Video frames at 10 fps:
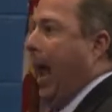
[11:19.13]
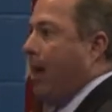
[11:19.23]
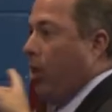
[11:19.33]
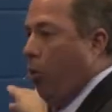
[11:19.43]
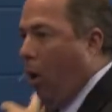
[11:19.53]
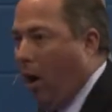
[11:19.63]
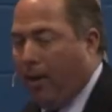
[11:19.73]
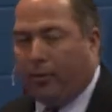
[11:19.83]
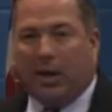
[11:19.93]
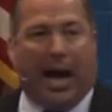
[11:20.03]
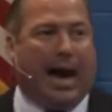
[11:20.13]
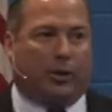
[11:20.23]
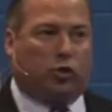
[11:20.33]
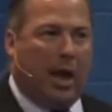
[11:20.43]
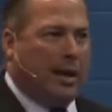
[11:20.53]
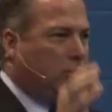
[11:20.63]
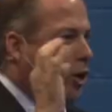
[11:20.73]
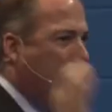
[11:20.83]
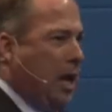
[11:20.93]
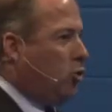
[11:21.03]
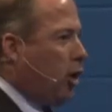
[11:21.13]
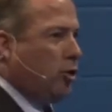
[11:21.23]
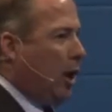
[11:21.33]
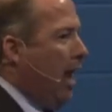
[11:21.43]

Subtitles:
And the word of God said, Jesus